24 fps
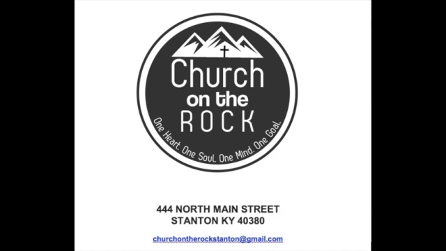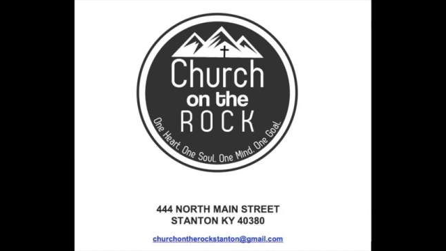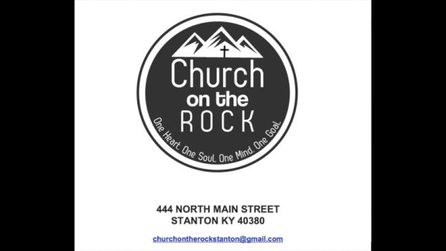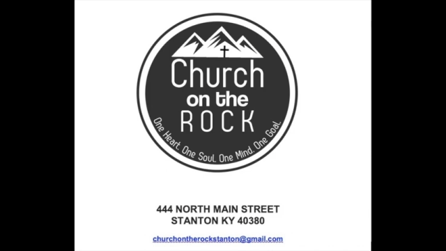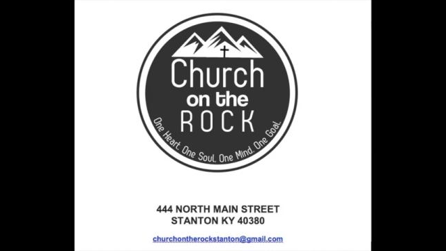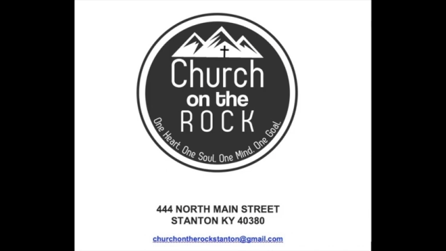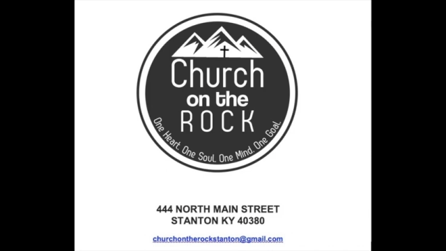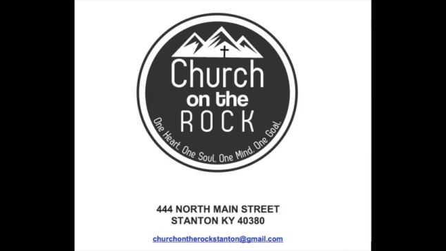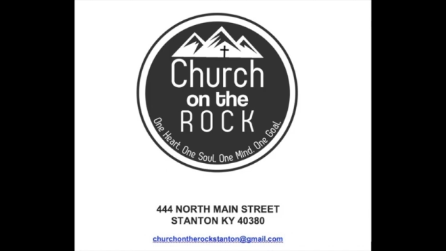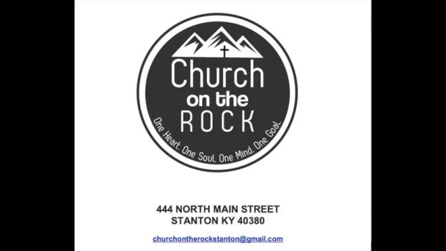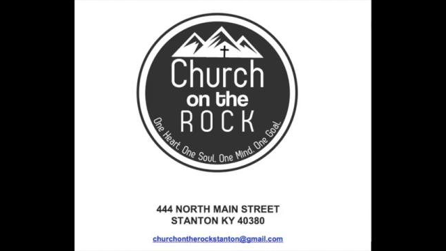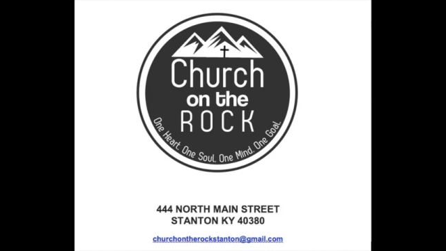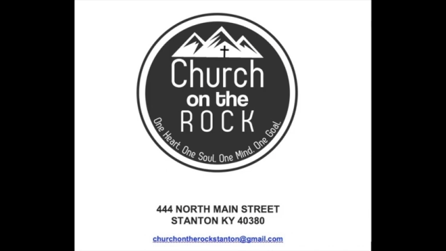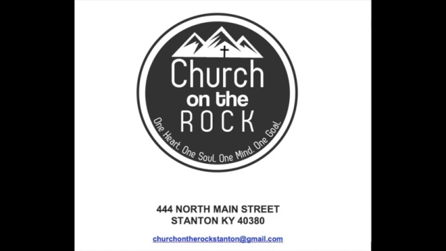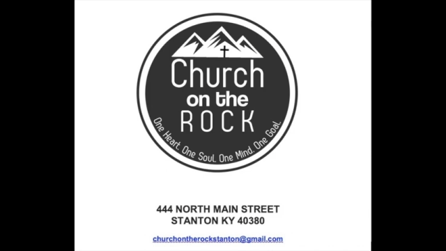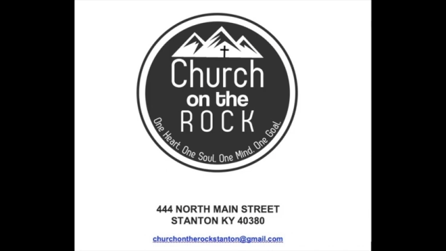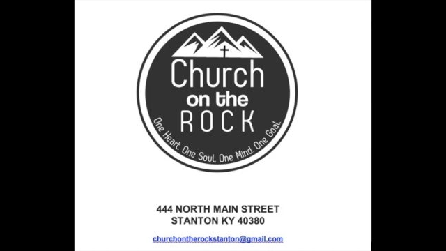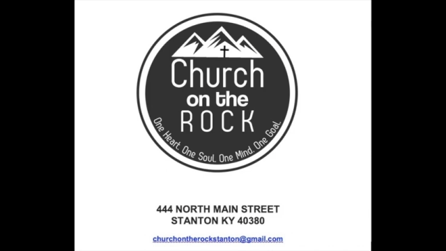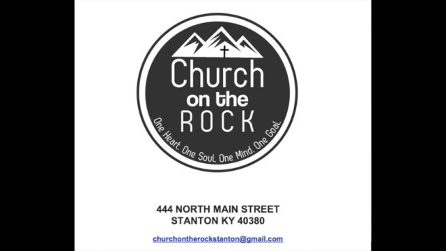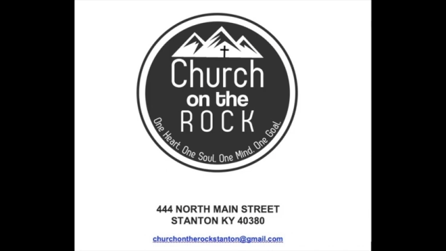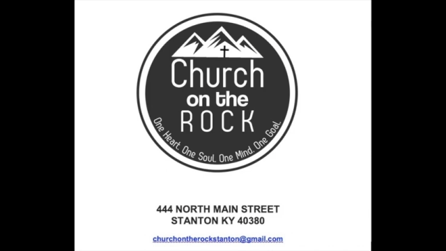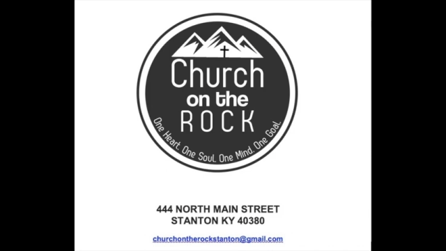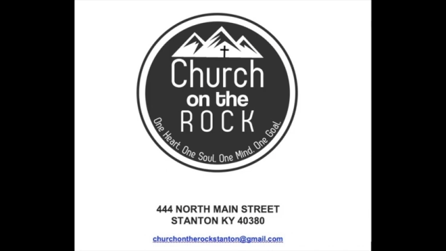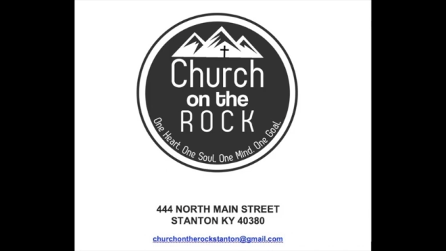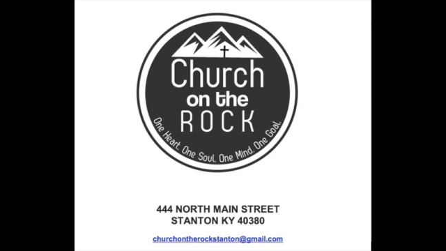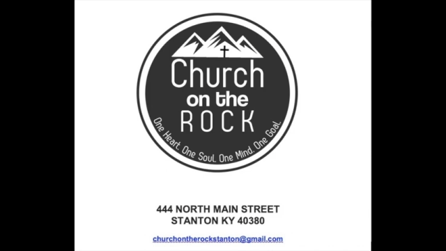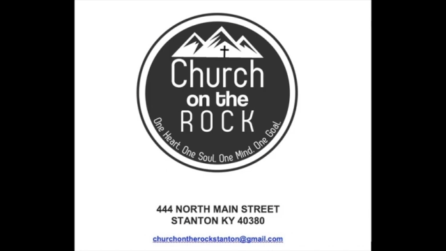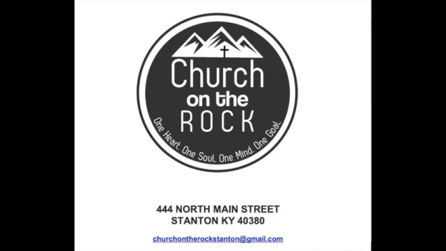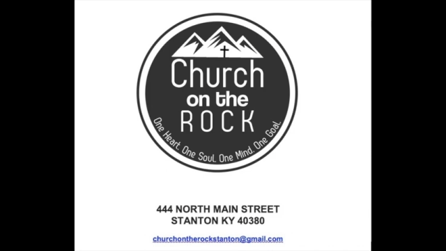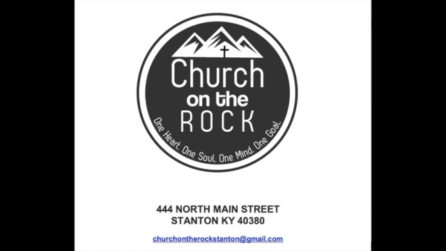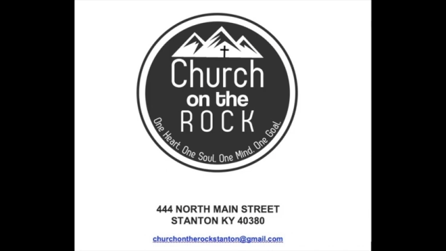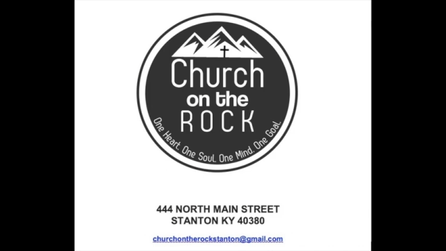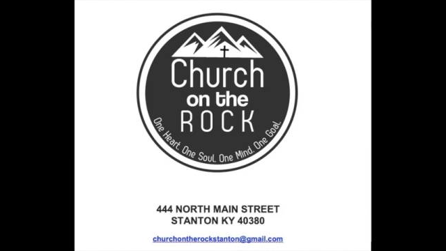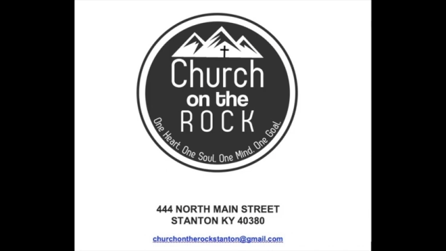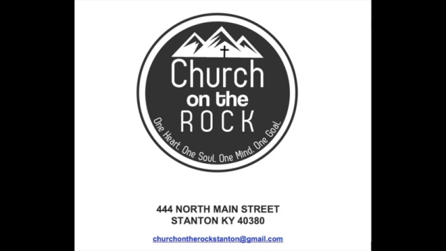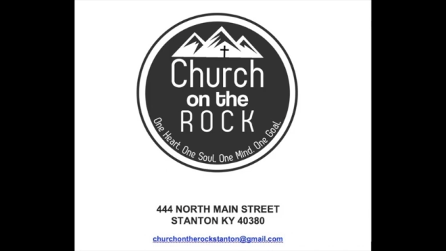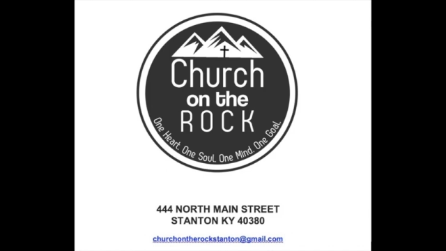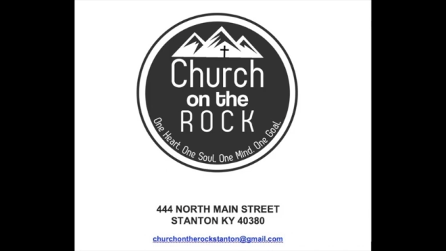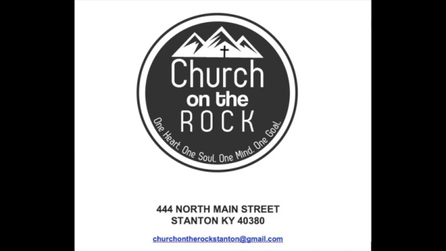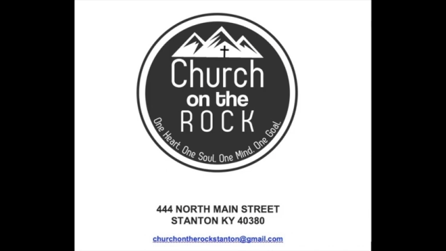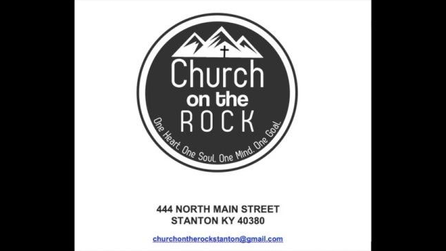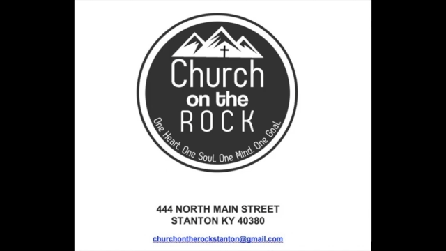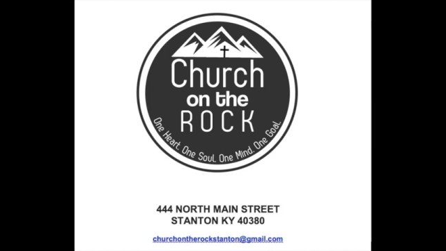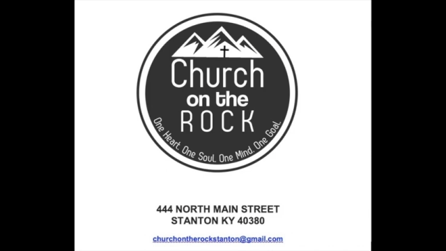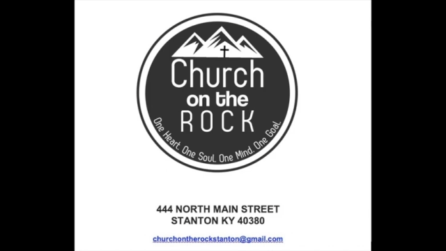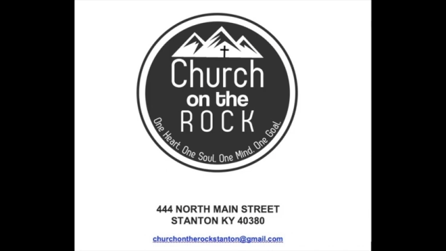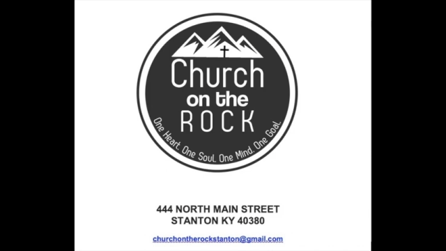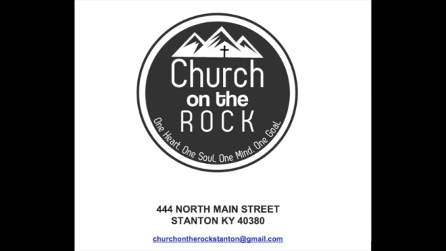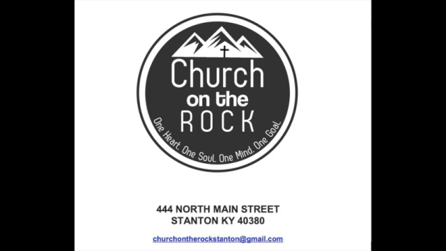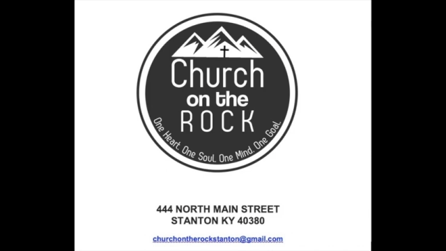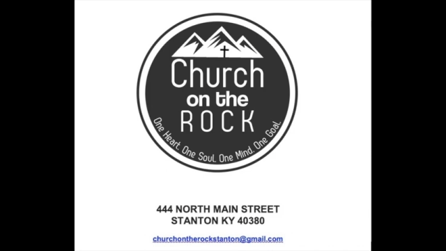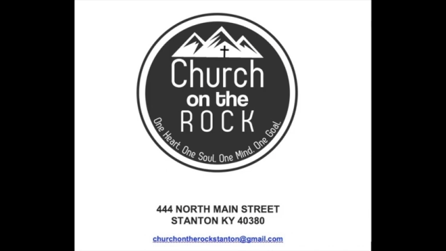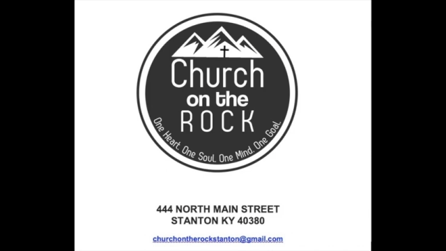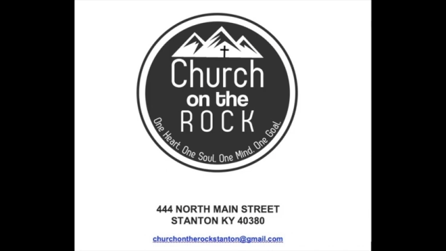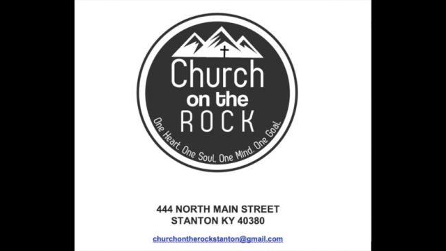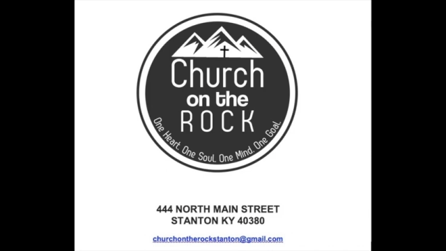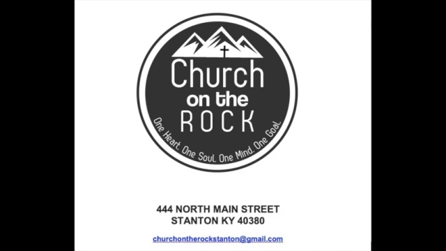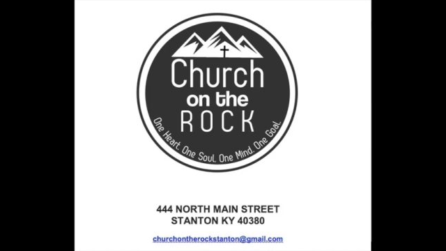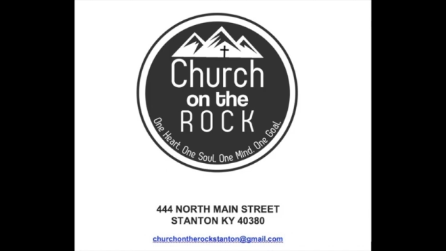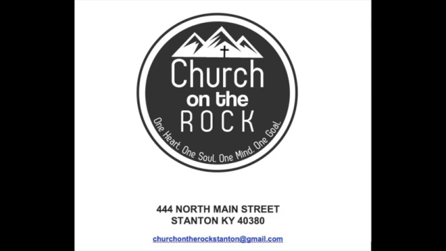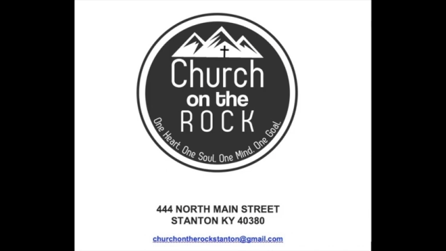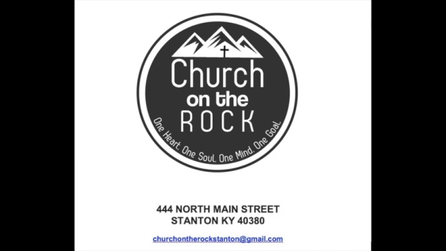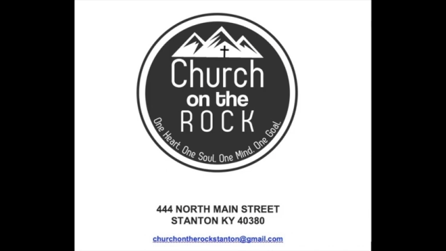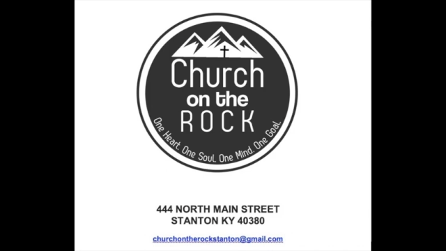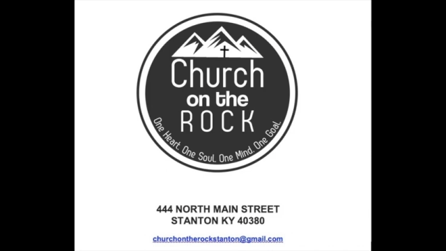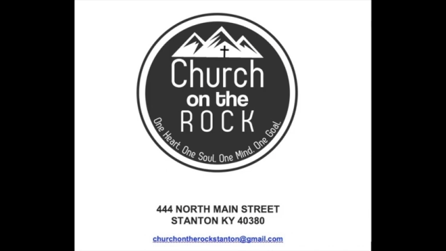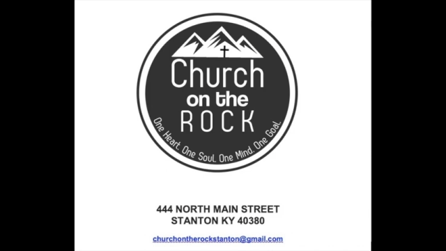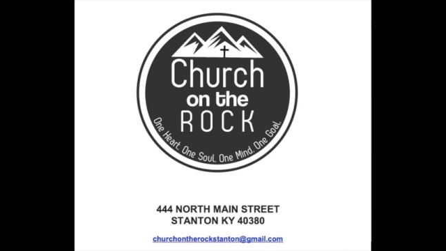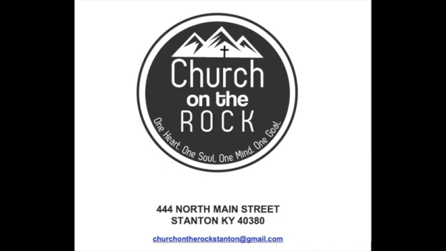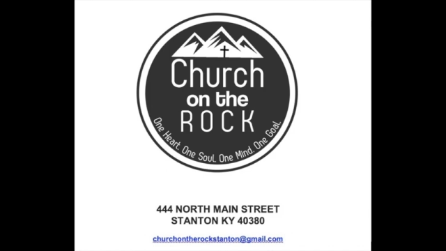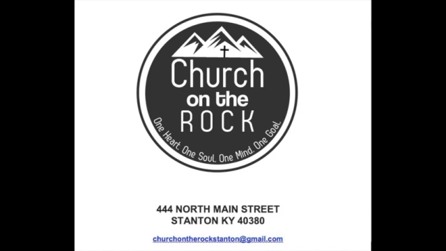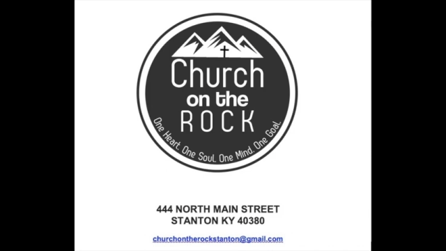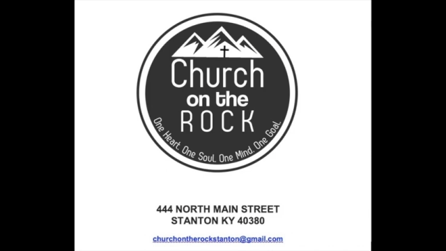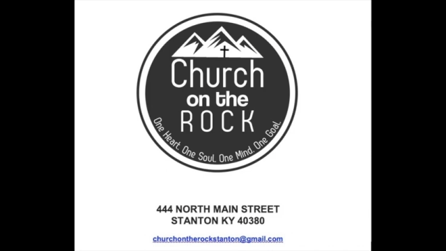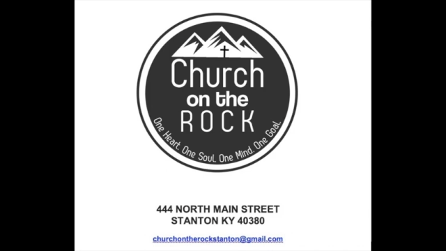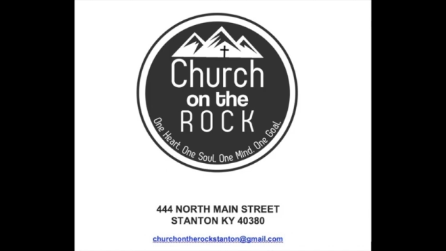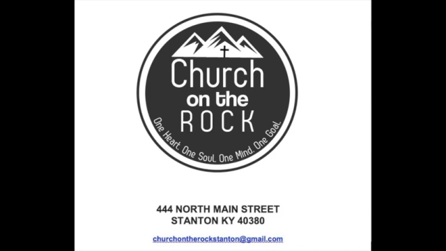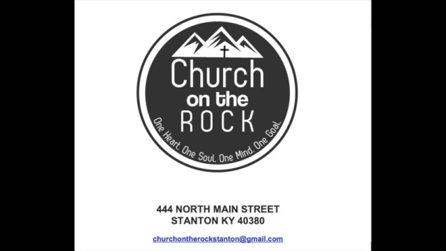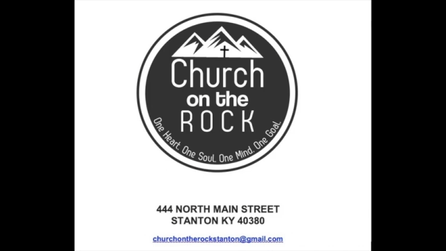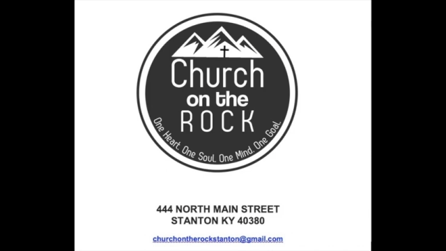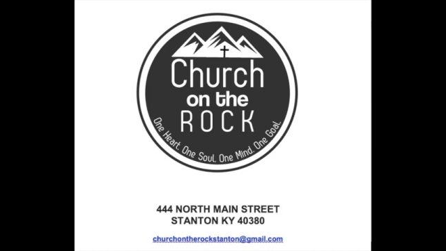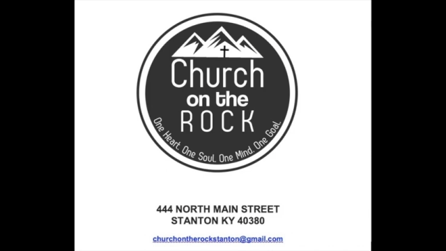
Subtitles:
Nobody's mouth can be seen.